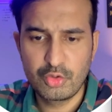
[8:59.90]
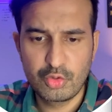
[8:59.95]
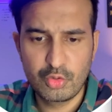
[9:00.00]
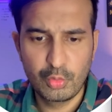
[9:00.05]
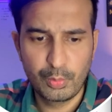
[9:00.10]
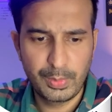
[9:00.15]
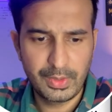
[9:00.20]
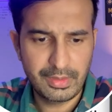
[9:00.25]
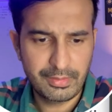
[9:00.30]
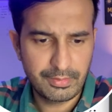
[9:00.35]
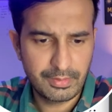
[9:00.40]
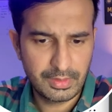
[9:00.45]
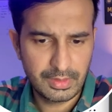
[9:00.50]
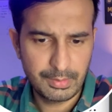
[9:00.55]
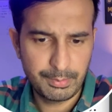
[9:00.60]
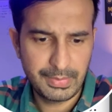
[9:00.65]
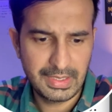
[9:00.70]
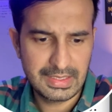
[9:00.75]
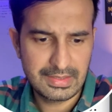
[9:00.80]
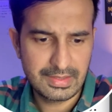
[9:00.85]
super
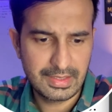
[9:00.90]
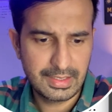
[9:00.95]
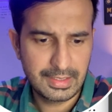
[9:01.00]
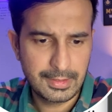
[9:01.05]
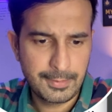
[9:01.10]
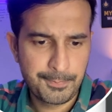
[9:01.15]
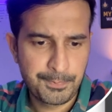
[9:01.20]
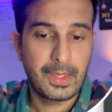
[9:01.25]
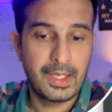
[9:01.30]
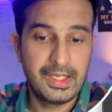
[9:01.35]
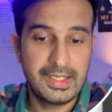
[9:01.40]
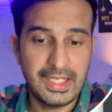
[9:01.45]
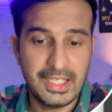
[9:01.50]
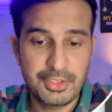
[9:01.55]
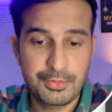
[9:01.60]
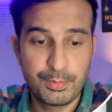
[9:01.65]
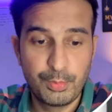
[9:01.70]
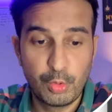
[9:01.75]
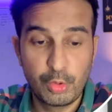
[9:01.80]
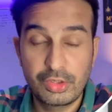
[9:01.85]
basic it
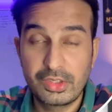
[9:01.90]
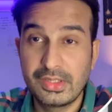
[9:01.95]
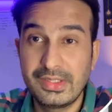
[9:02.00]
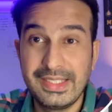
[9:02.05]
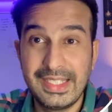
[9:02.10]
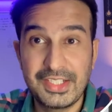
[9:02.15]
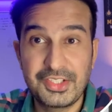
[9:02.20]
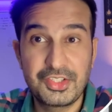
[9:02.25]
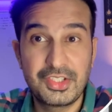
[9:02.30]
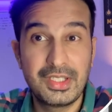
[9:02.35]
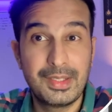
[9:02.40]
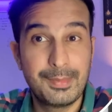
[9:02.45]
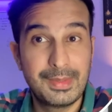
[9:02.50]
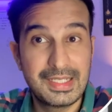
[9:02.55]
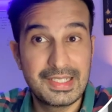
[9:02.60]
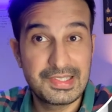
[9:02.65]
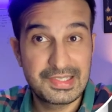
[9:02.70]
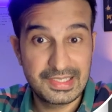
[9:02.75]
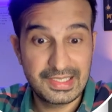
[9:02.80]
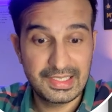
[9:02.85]
has both the HTML
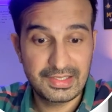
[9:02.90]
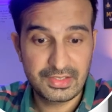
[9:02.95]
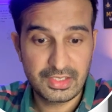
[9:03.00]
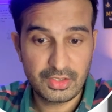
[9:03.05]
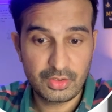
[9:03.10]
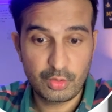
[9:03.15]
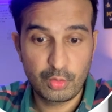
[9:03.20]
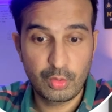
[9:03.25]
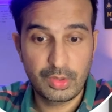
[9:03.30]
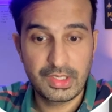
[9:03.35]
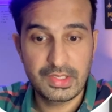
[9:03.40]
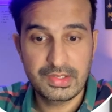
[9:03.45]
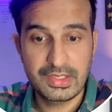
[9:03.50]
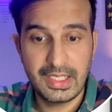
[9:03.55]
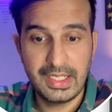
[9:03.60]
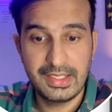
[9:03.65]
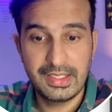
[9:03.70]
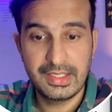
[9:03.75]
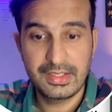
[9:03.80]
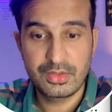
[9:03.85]
and CSS code
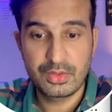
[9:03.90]
inside it.